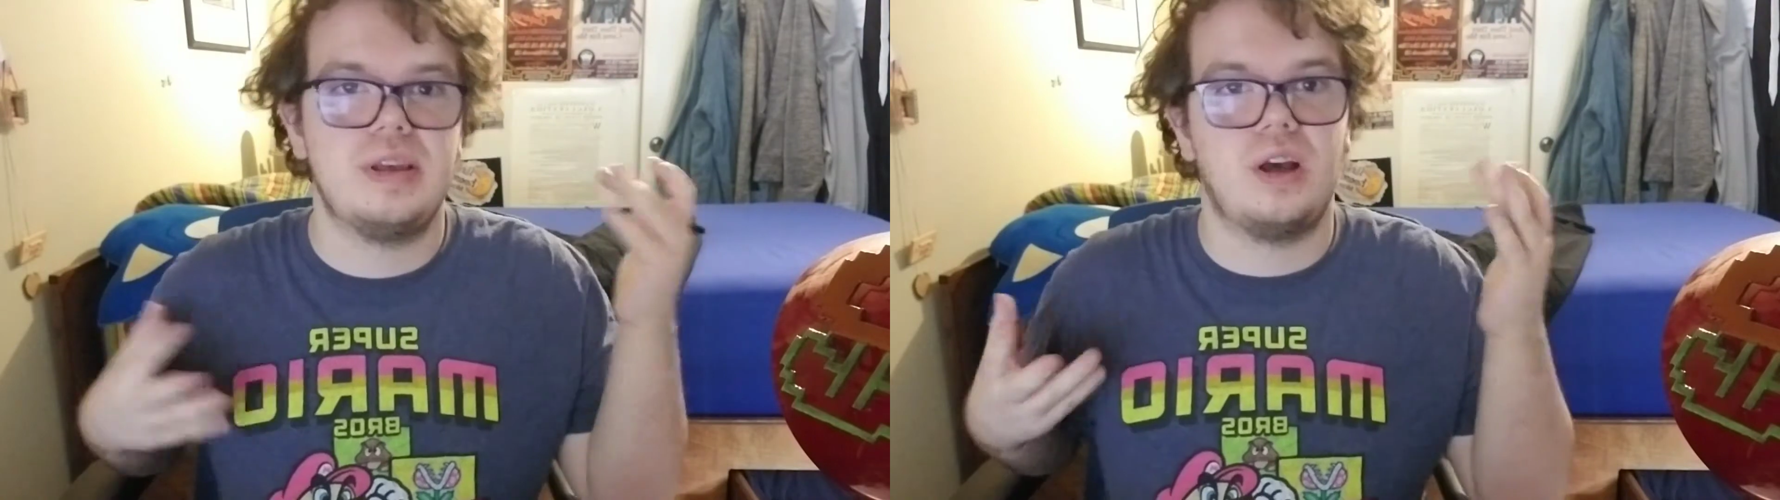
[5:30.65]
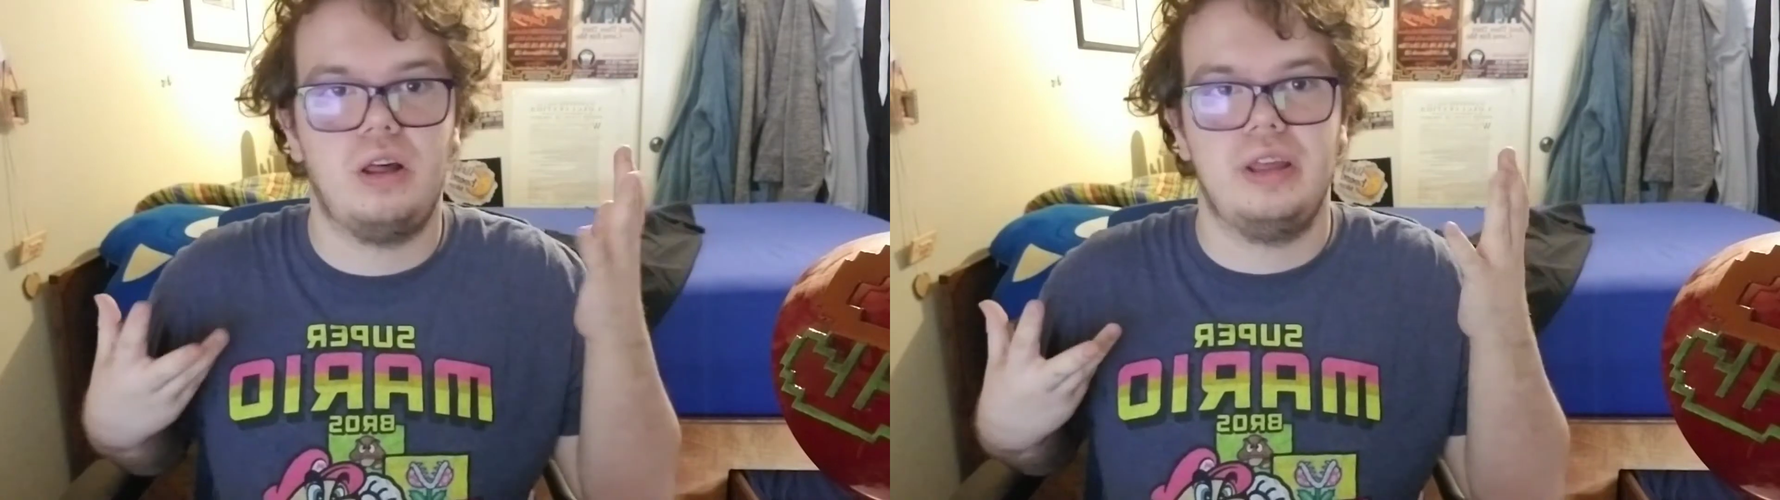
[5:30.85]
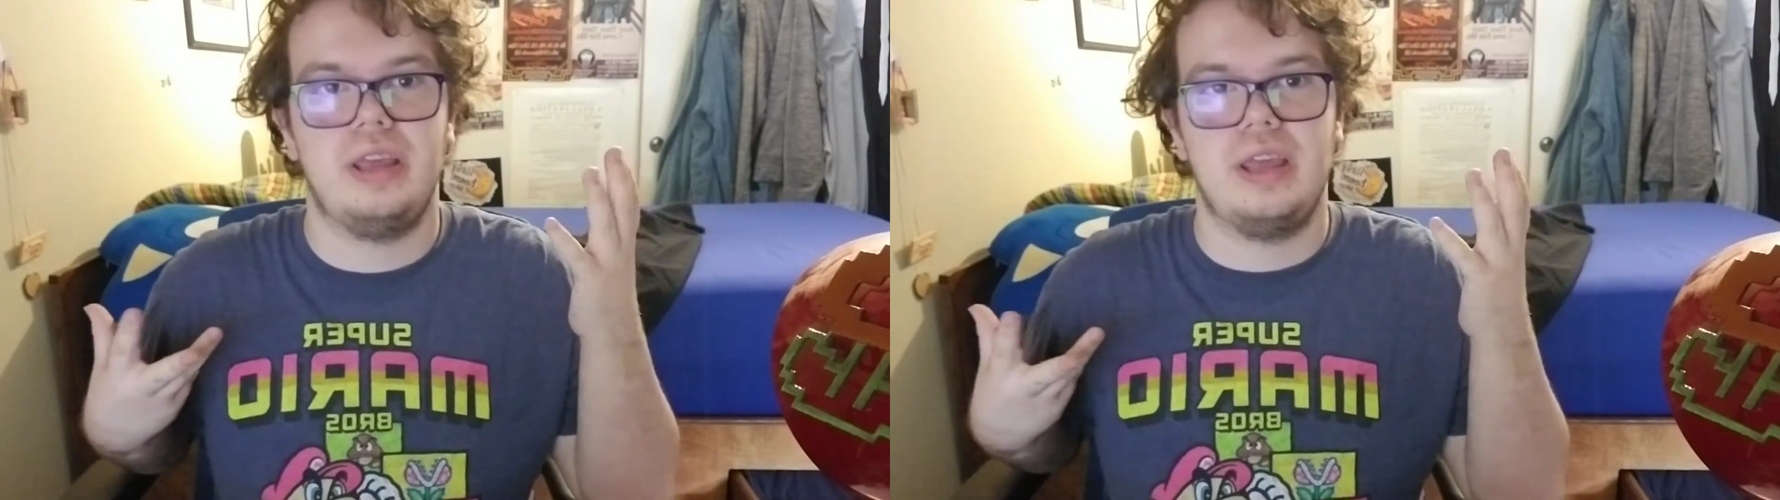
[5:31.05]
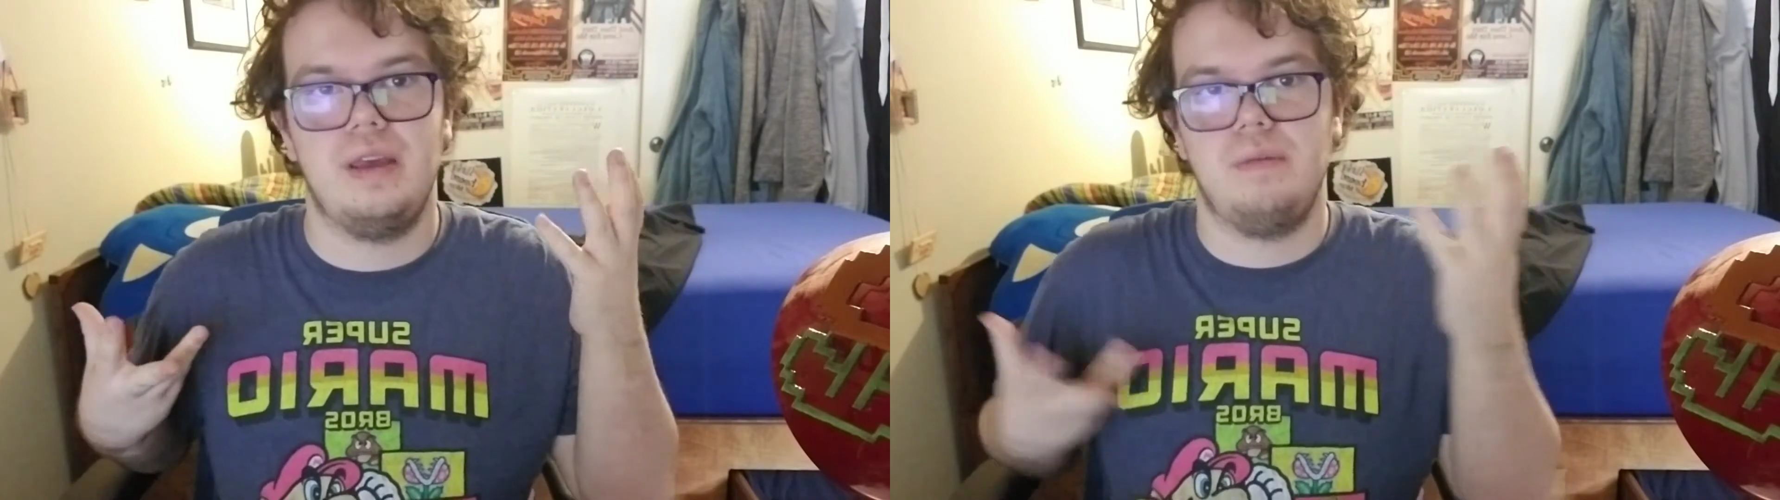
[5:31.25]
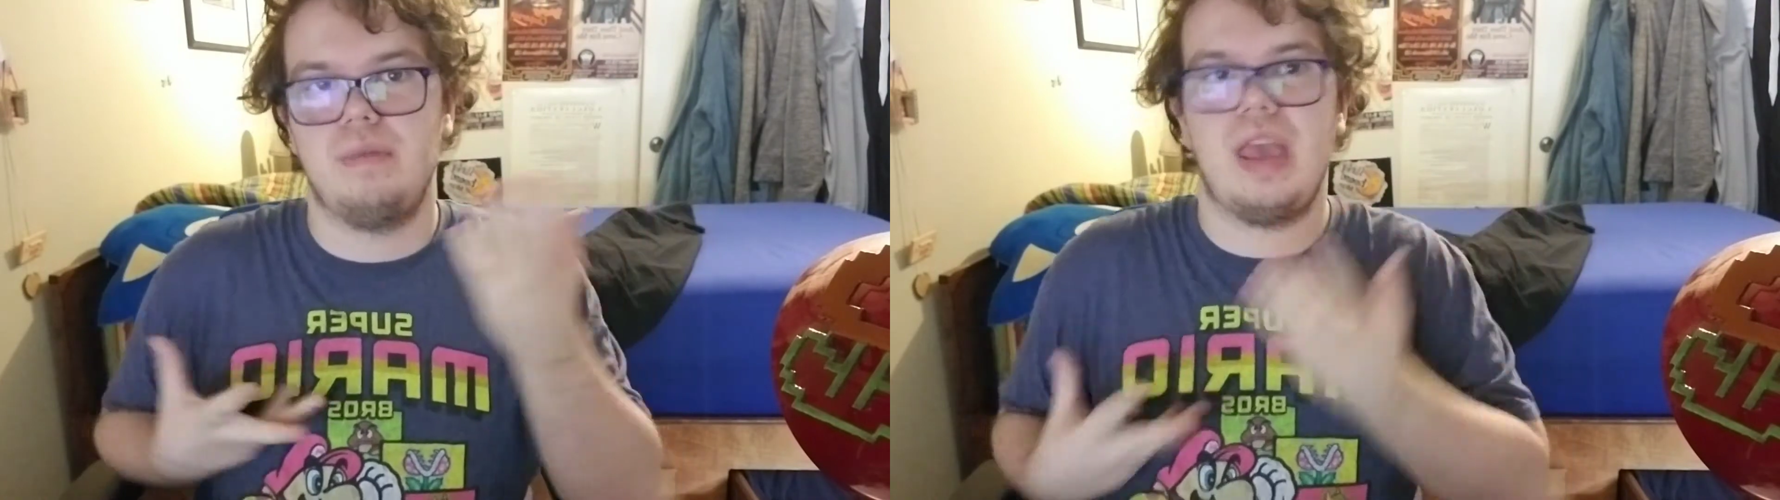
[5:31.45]
calling
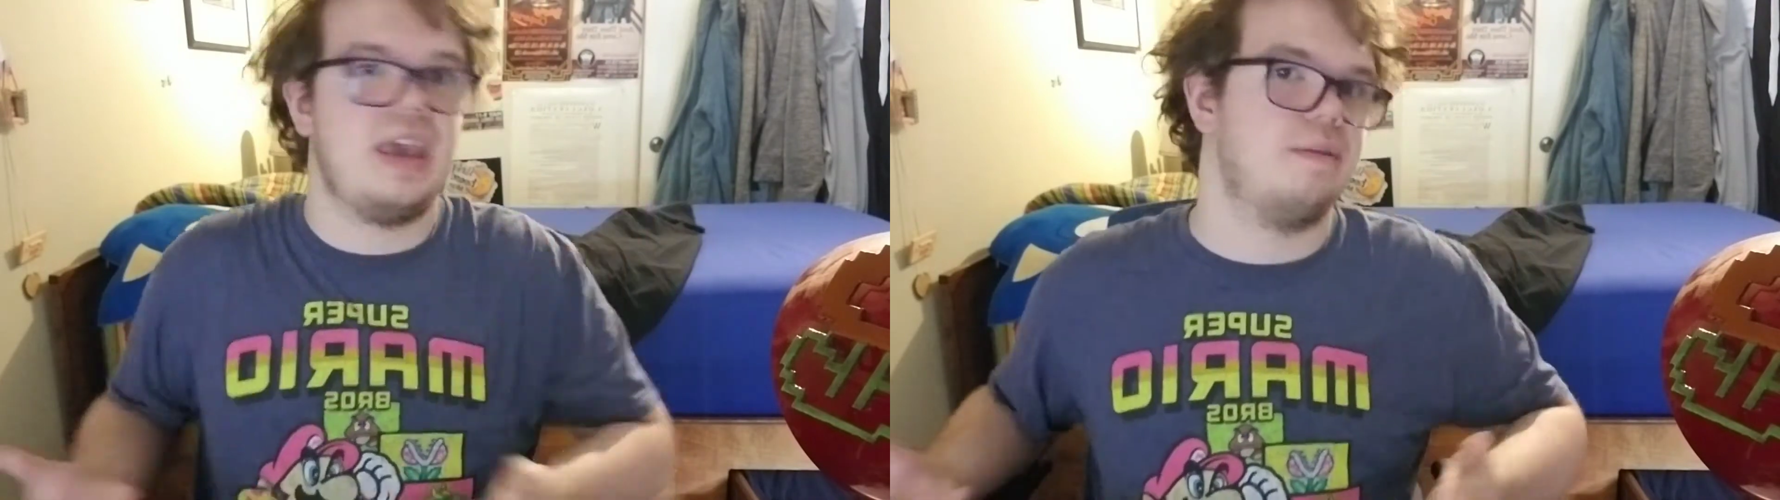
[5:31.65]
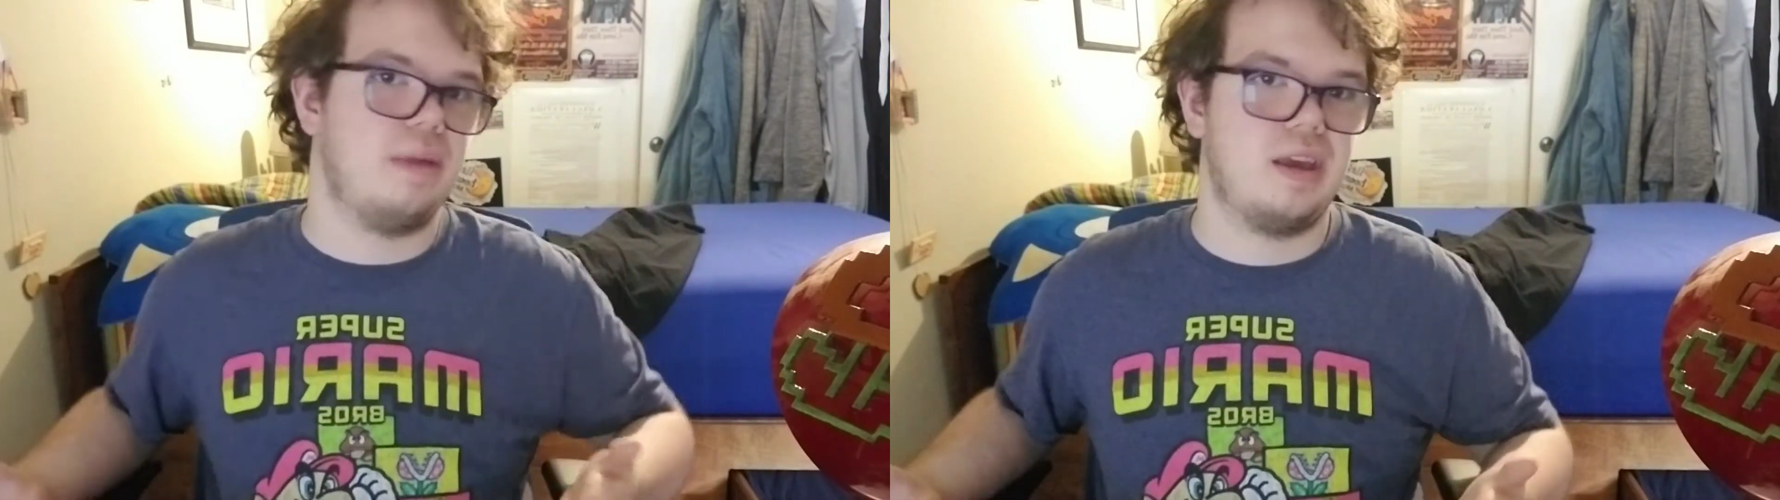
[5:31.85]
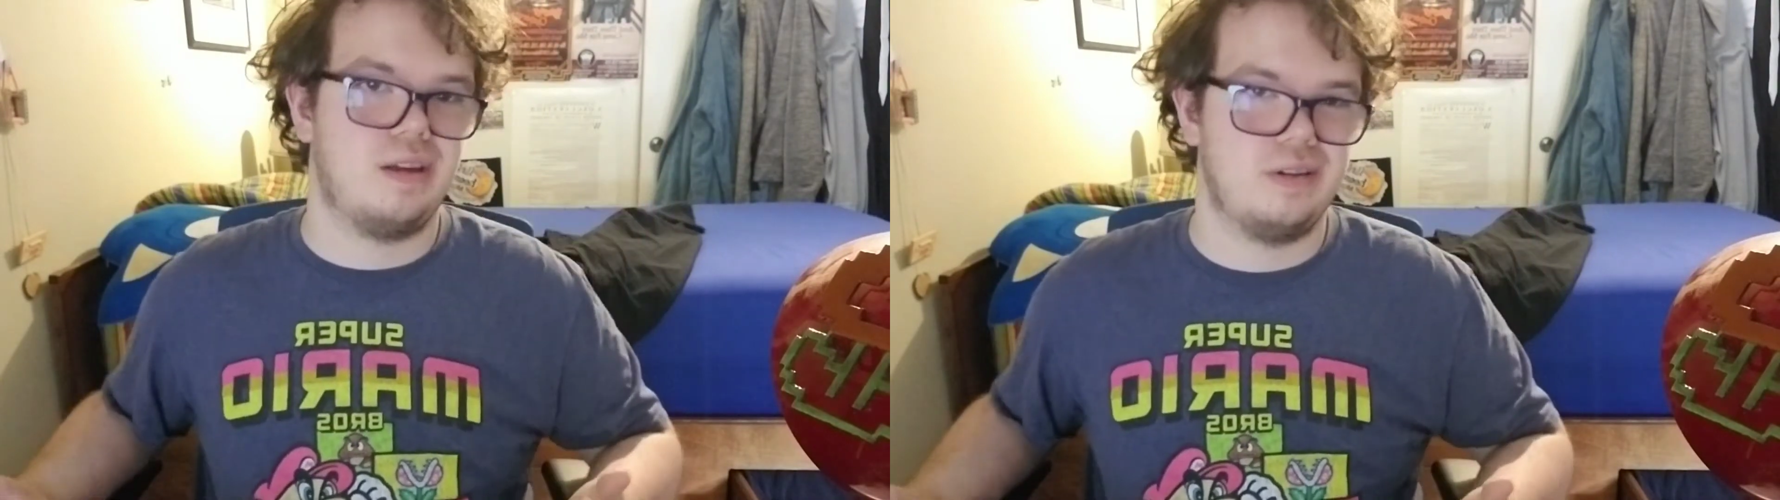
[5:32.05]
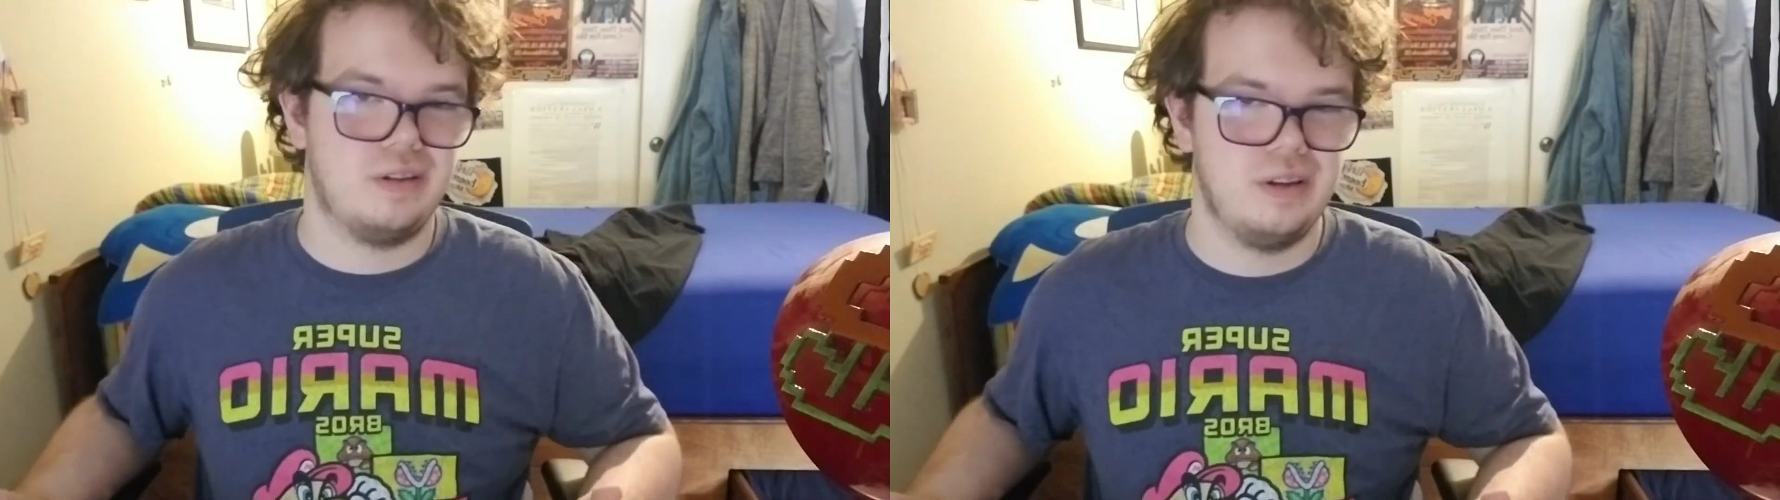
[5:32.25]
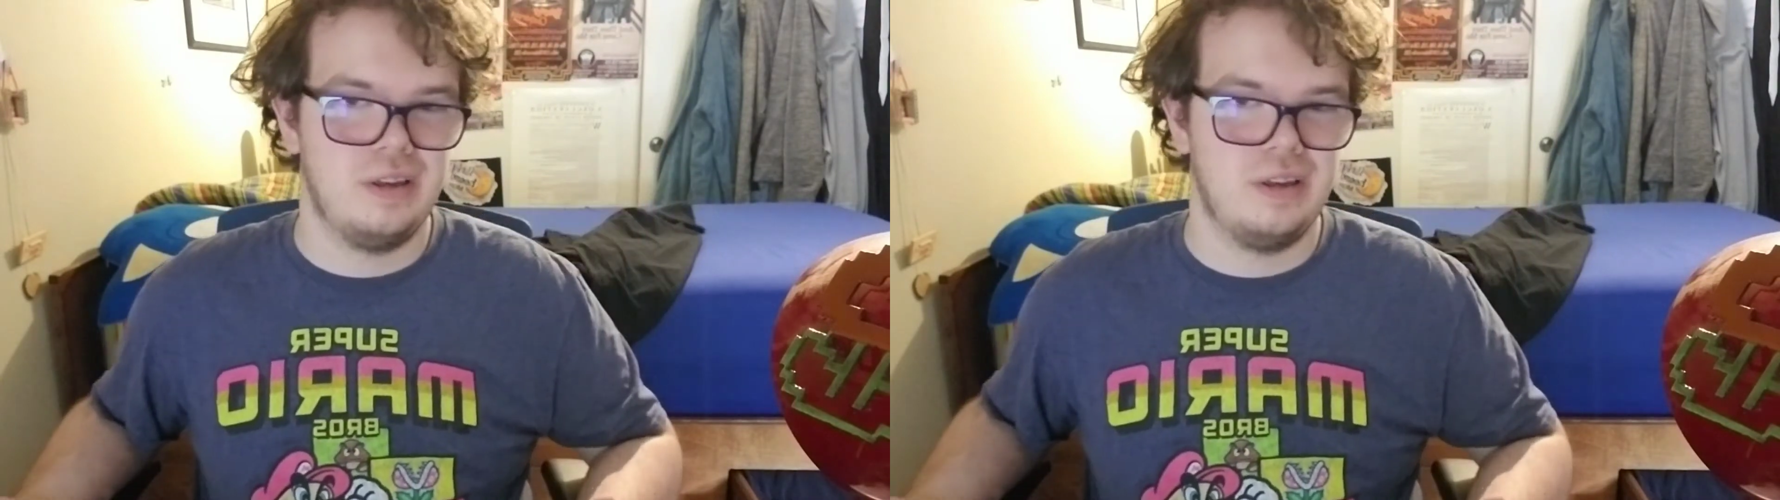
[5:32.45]
him Eggman